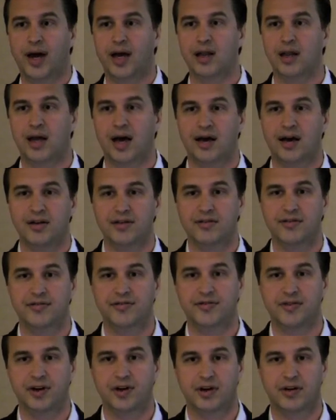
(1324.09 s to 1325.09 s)
had a lot of,
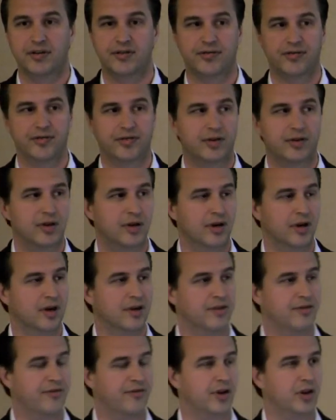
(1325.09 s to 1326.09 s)
of
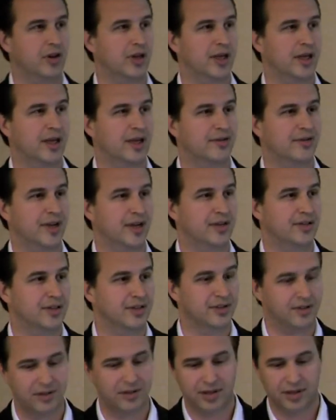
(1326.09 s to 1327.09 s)
uh, fairly
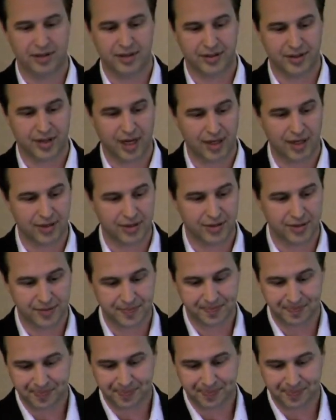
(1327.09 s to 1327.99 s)
contentious discussions.